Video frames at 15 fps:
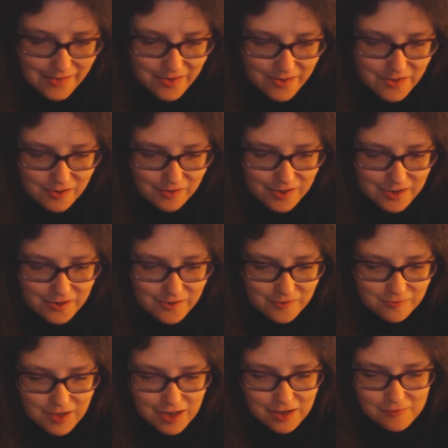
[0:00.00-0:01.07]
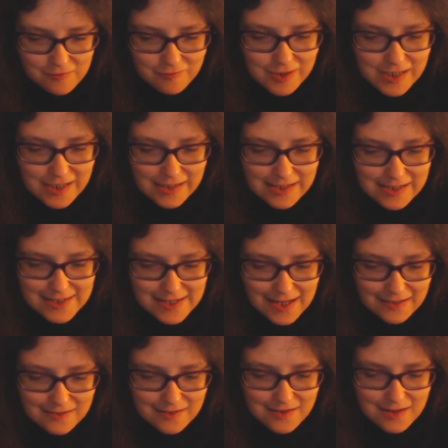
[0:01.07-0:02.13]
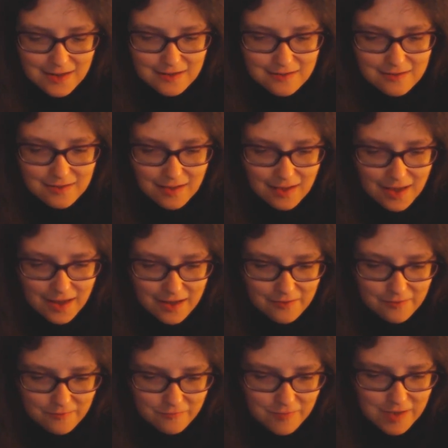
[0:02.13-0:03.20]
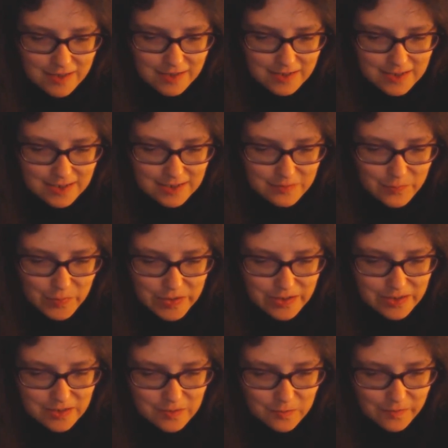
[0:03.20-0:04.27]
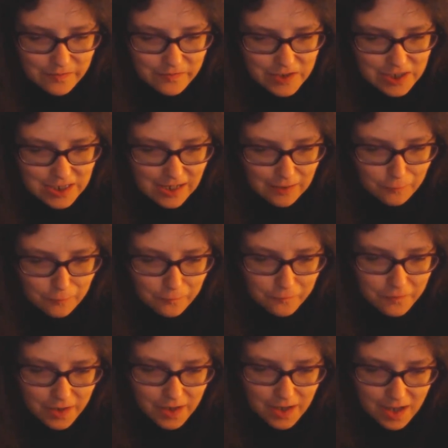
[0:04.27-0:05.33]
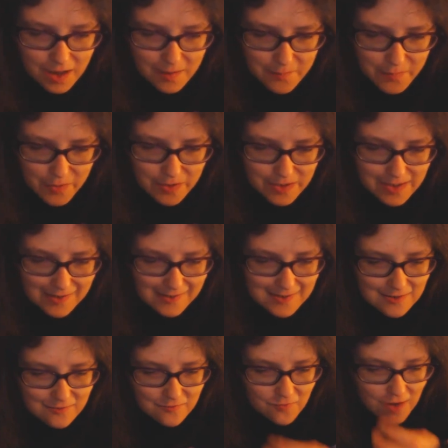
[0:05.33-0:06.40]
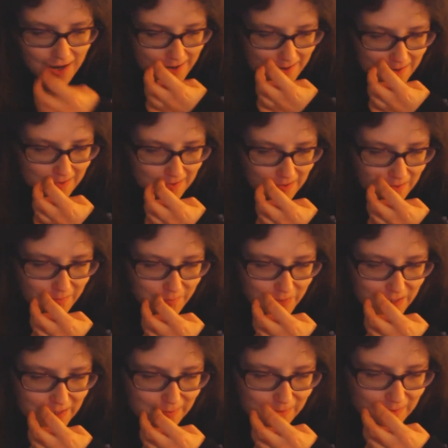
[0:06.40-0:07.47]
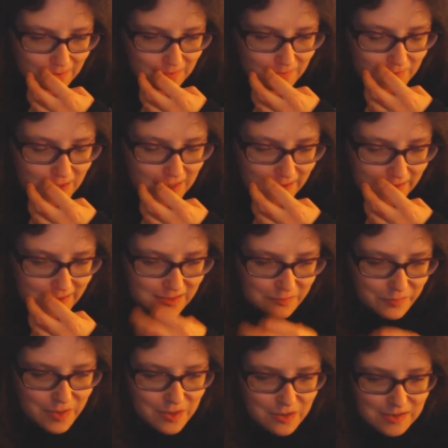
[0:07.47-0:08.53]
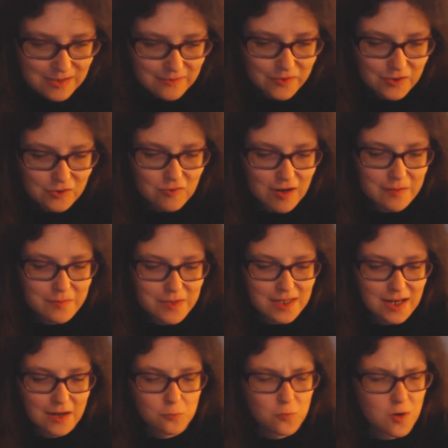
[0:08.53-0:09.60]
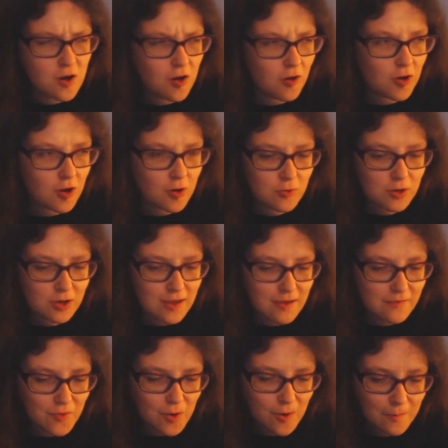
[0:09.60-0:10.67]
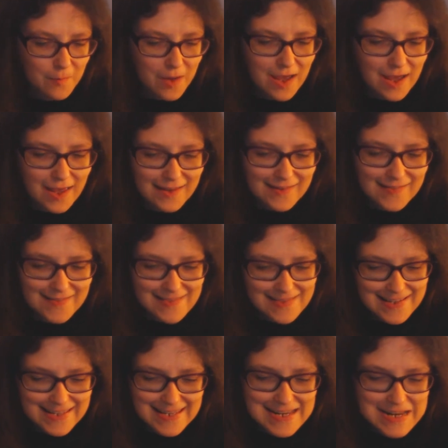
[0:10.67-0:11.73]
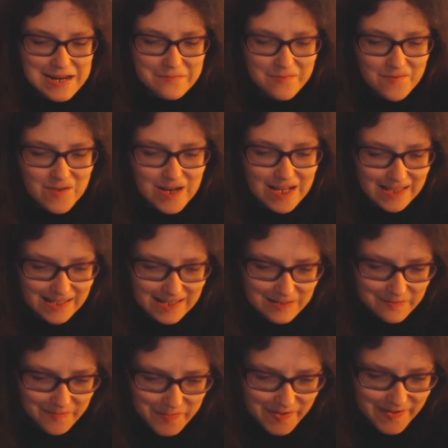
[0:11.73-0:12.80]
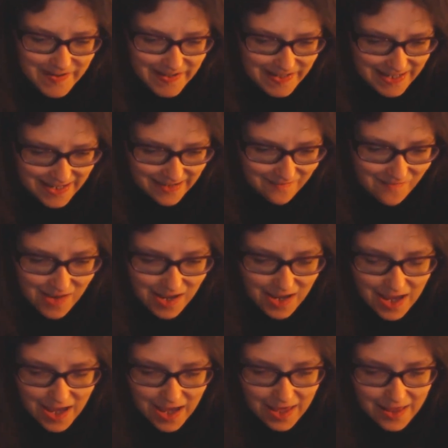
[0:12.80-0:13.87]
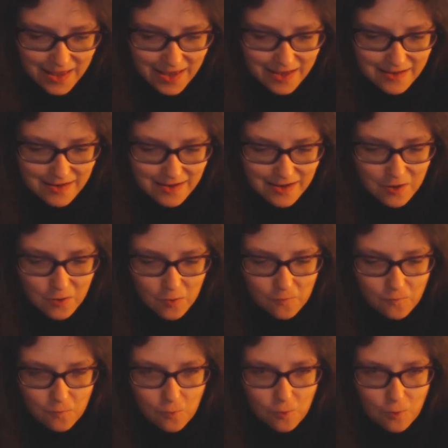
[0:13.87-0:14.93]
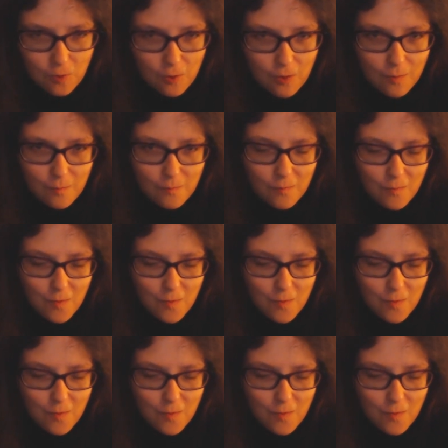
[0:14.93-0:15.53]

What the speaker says: and the doctor's really sad and like really disappointed with herself. But Yaz and Ryan are being really supportive, and Graham said, we're not going to give up, and all the team are really supportive. And then the